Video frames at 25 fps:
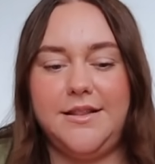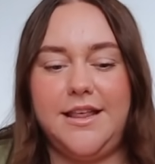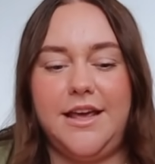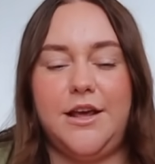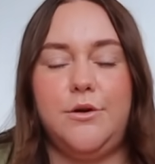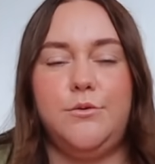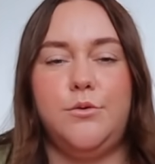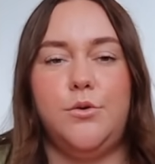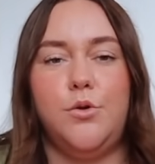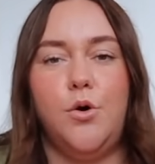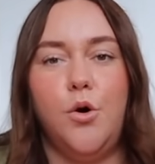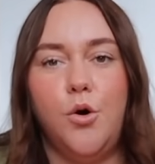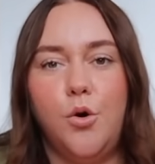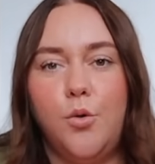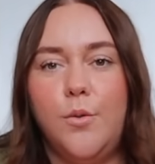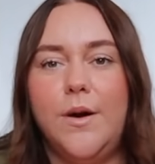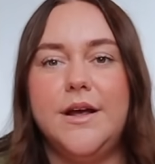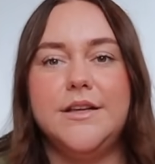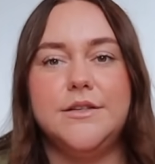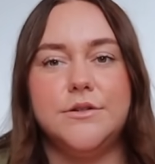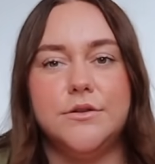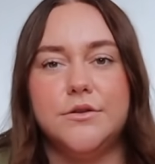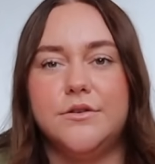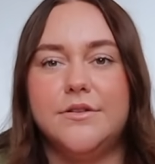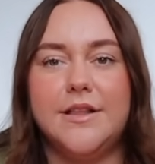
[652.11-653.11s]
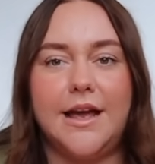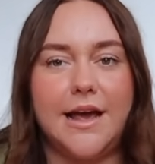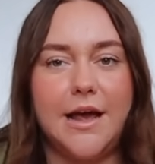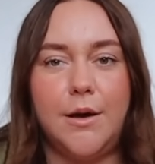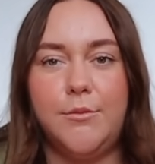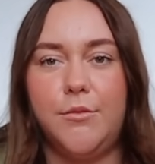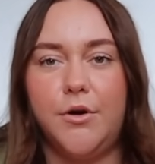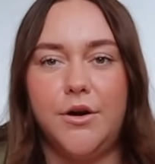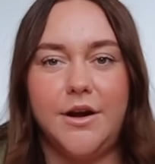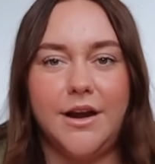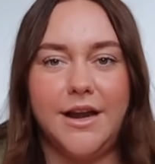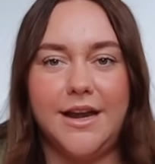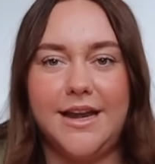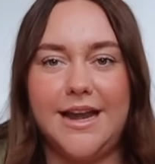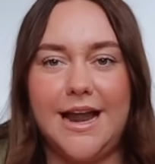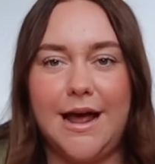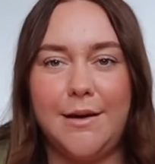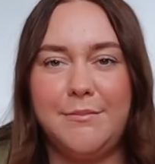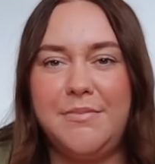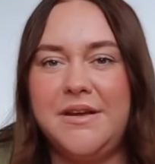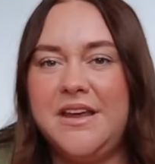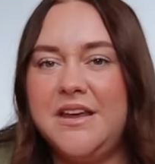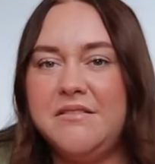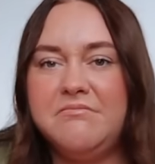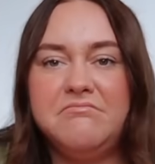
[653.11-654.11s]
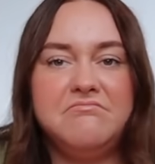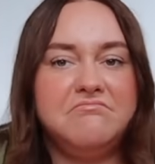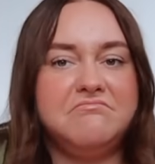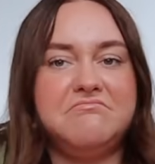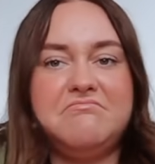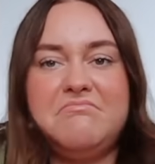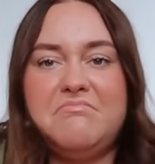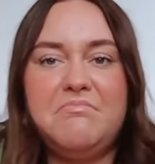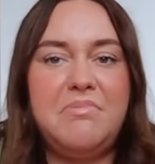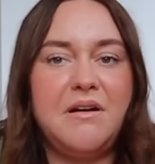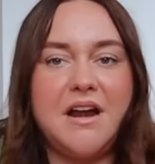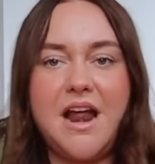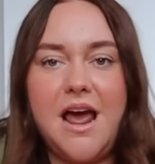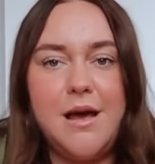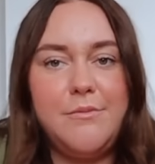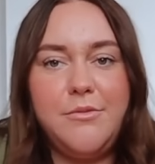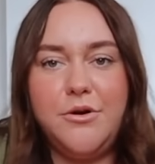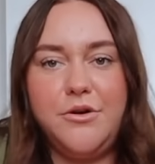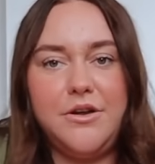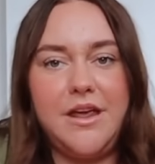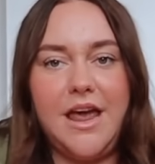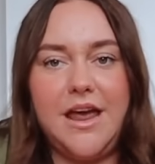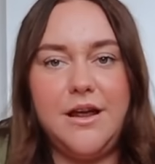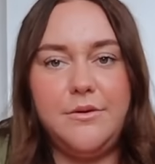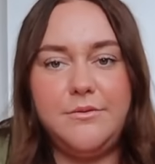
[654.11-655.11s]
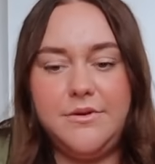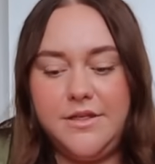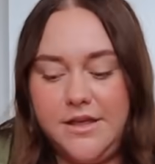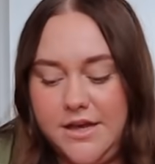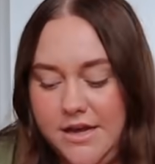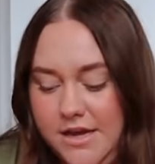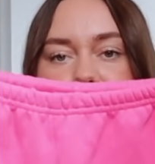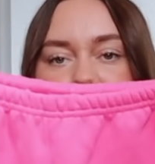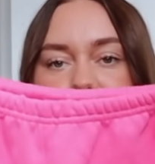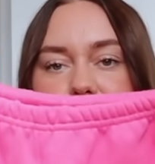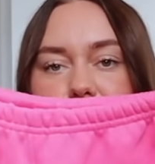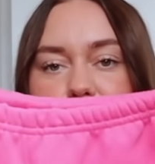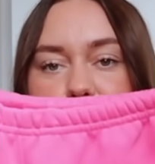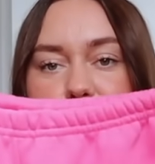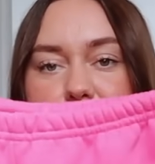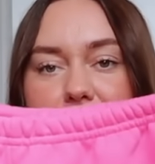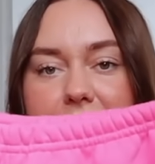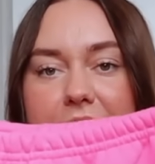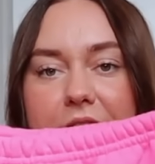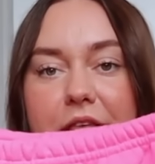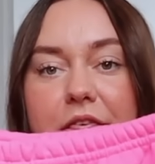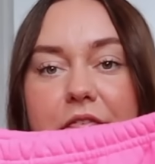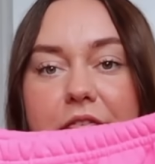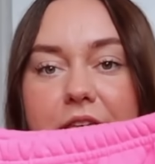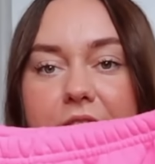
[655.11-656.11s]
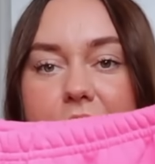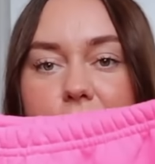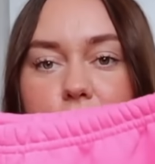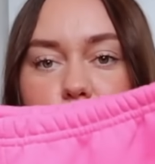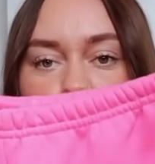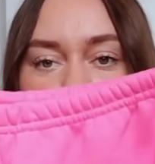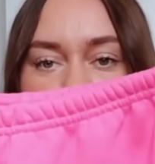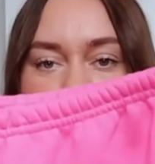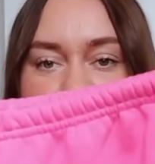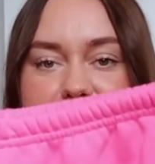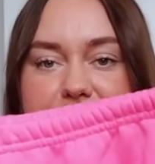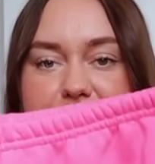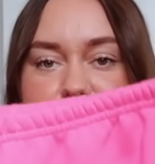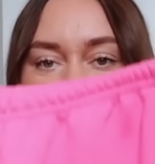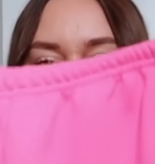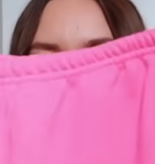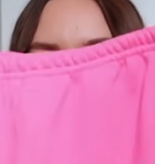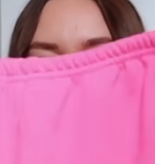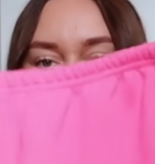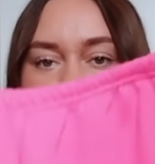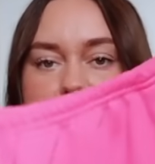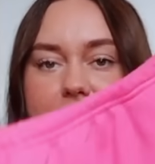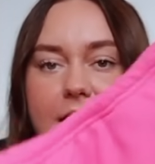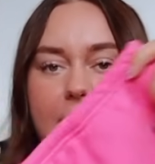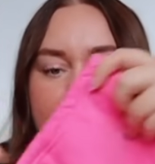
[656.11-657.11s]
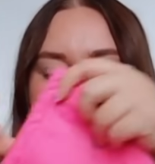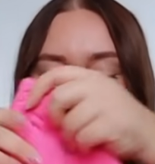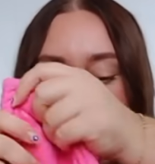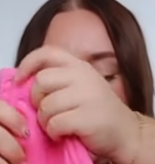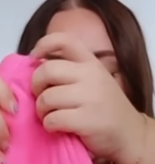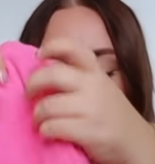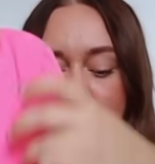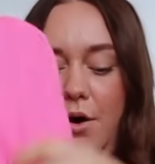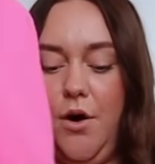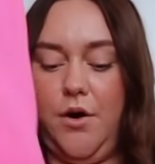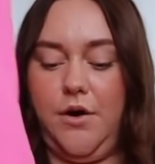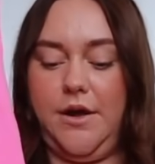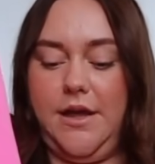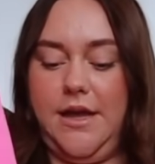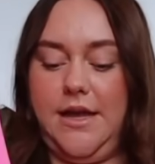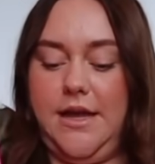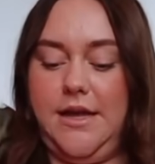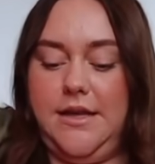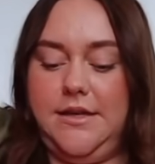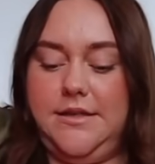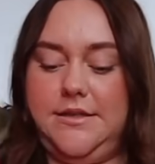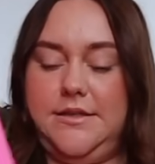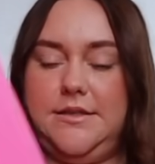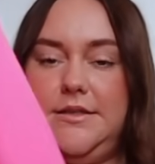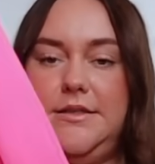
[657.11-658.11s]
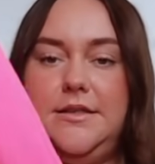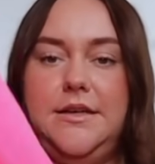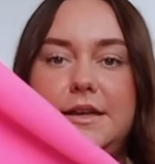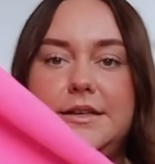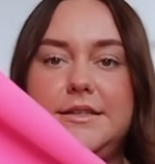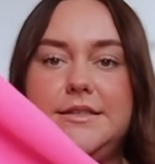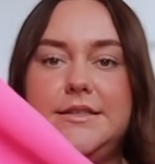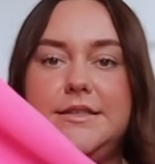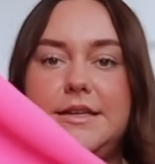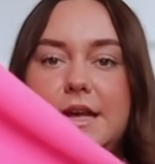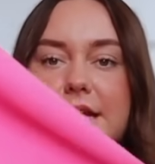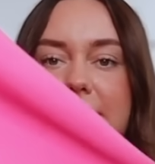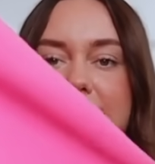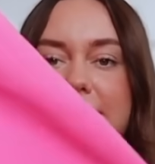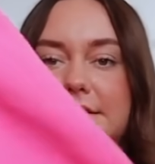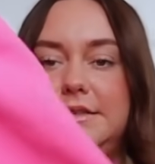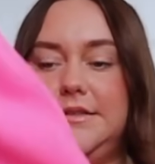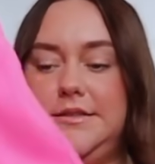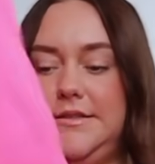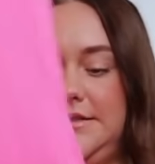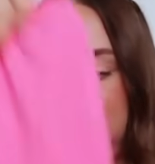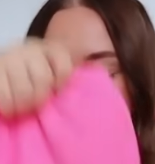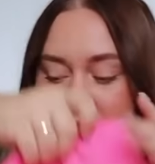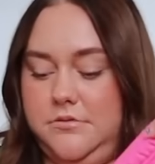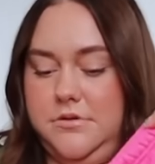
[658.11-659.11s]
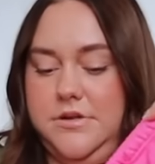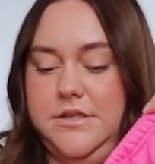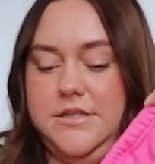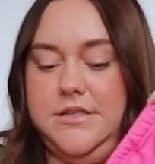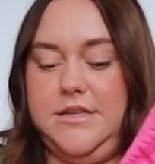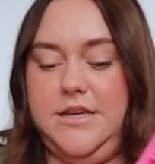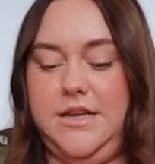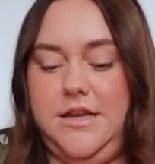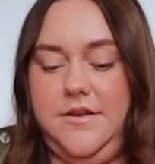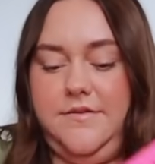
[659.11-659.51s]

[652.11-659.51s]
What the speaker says: Like, it will always look like I'm wearing a nappy, but I'm okay with it. It's got a pretty thin waistband, it has pockets. It says, what does it